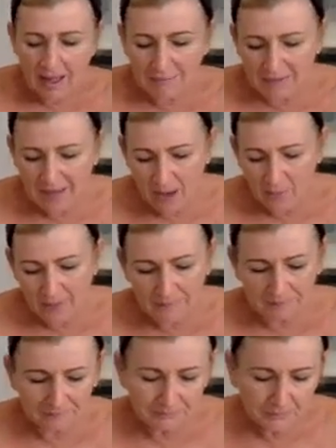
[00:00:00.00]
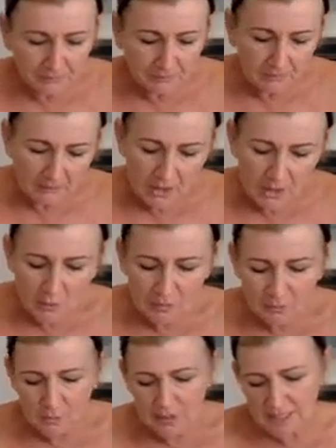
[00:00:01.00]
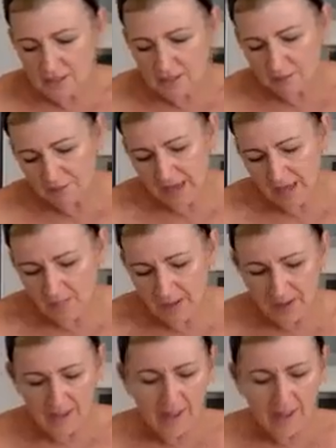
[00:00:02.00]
flour to infuse into the flour.